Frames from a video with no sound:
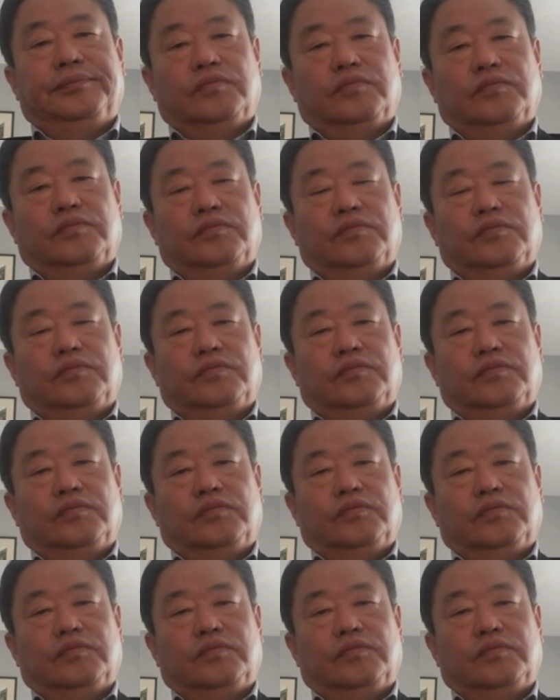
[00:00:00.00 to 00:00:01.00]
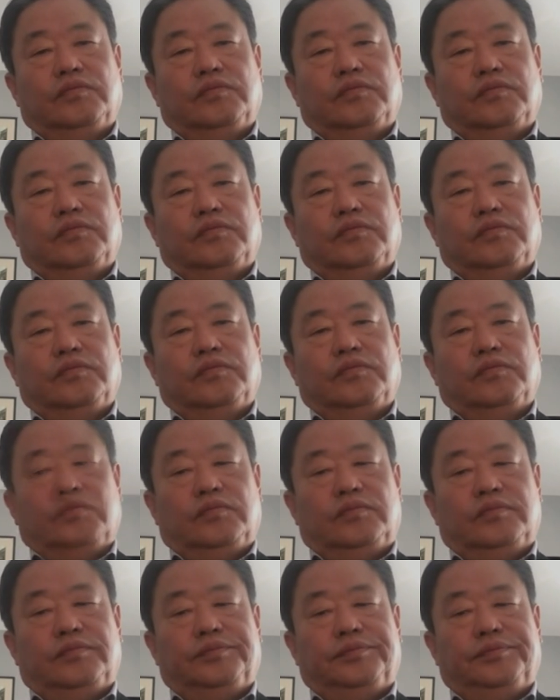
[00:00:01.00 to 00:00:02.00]

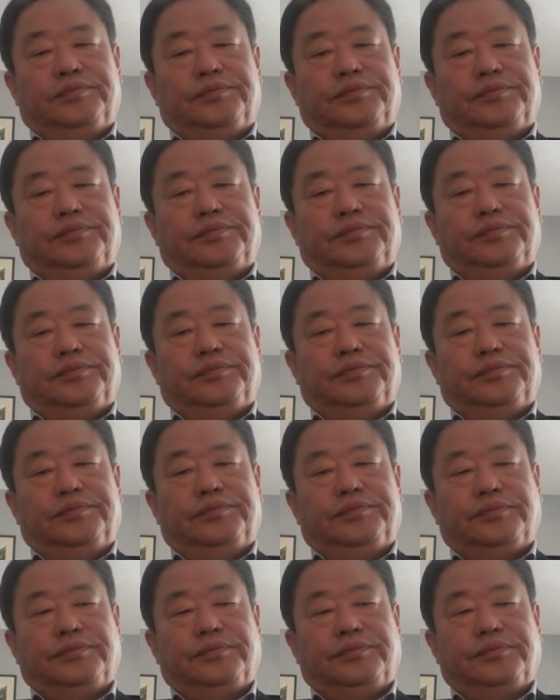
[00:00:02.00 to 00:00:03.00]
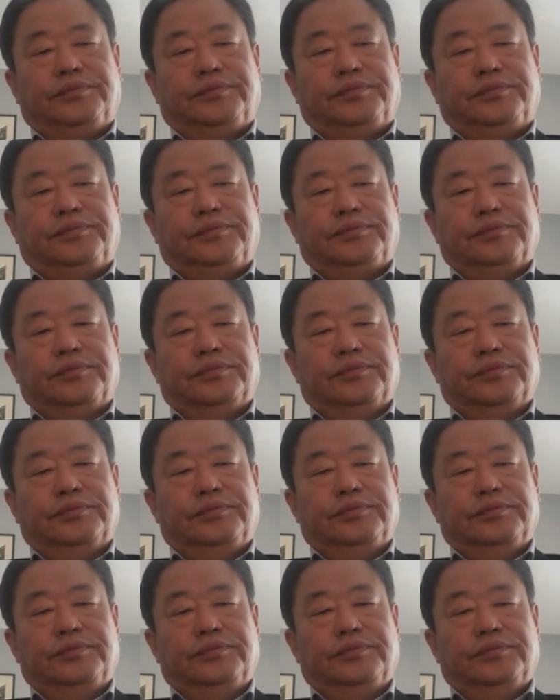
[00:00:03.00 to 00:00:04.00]

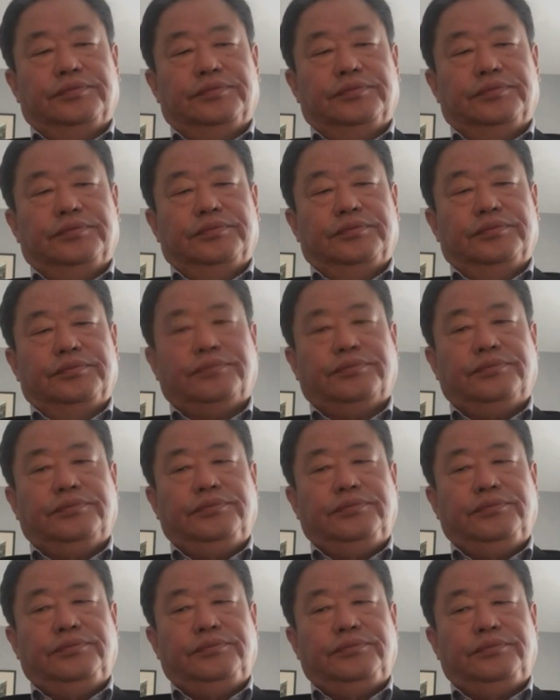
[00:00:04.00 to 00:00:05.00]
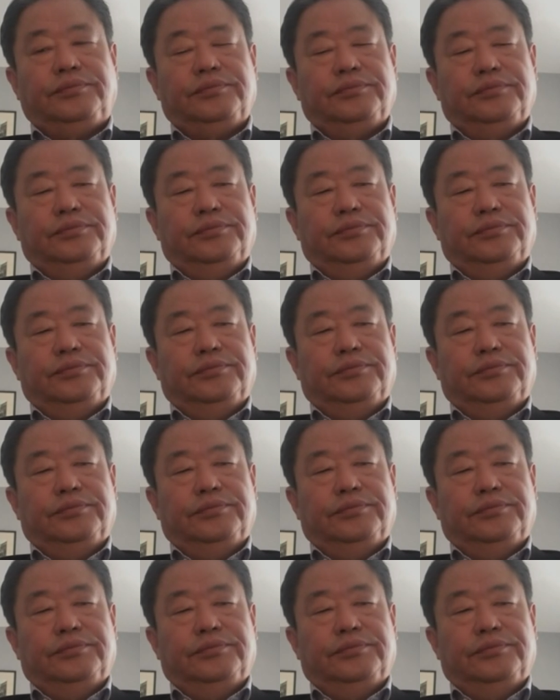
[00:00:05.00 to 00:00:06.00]

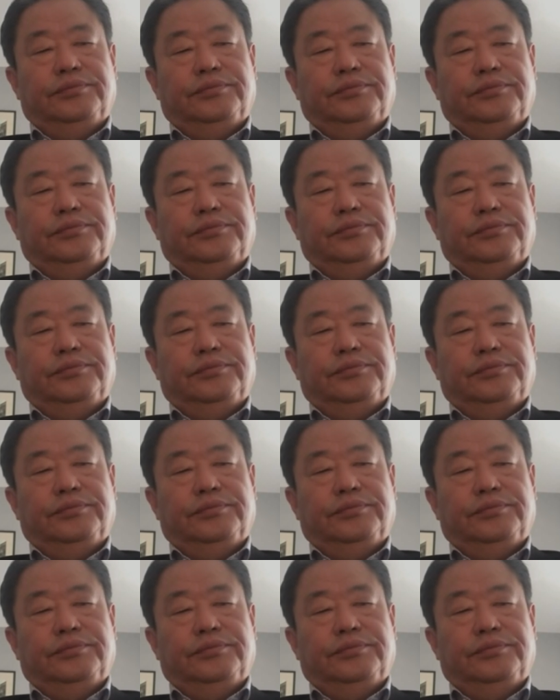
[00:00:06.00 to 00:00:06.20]
No words are spoken by the person on screen.